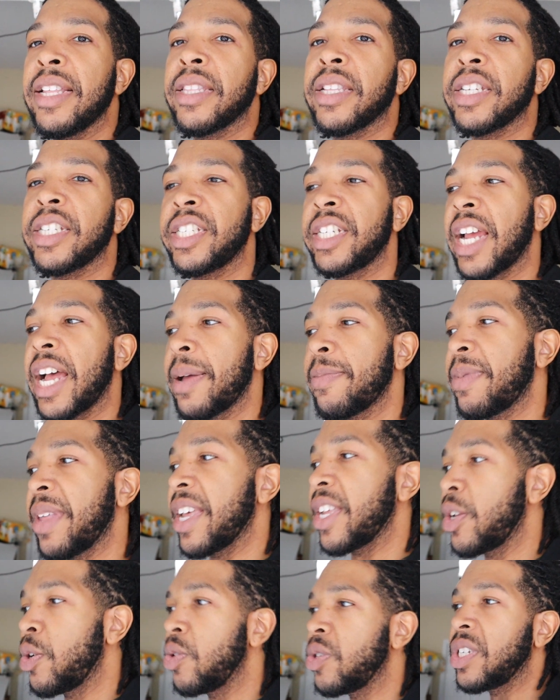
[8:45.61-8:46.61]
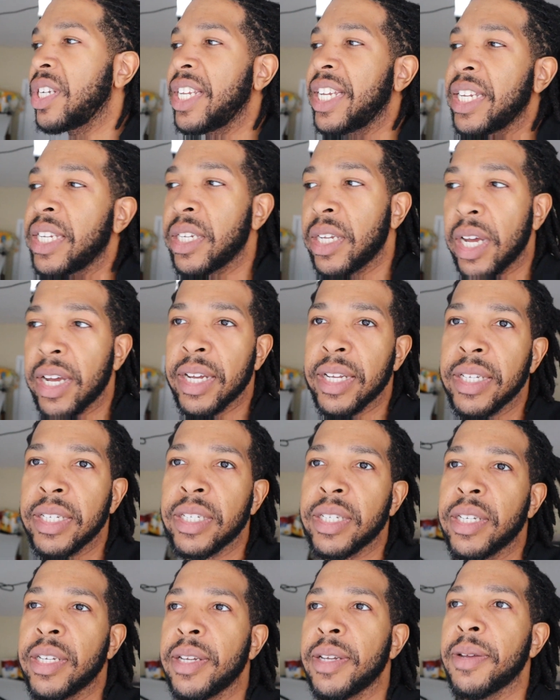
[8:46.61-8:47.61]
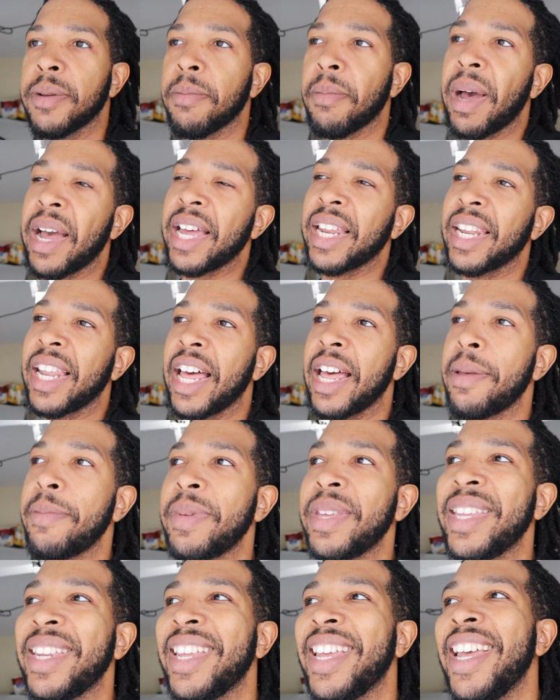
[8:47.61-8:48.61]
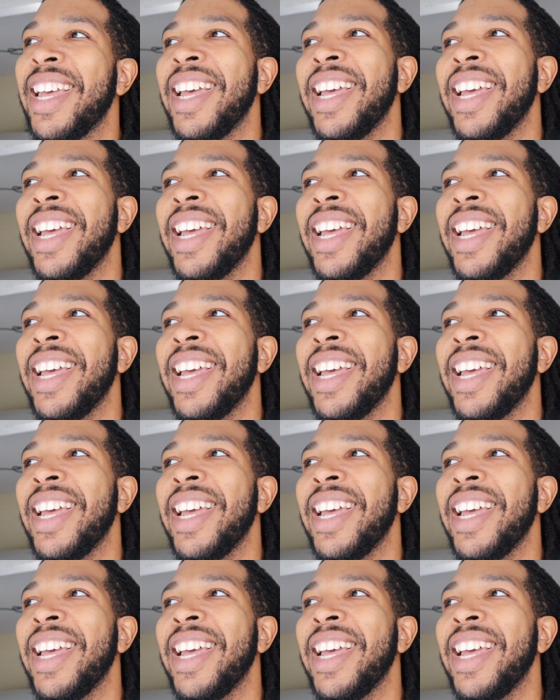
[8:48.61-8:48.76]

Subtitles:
the shop that usually does my alignment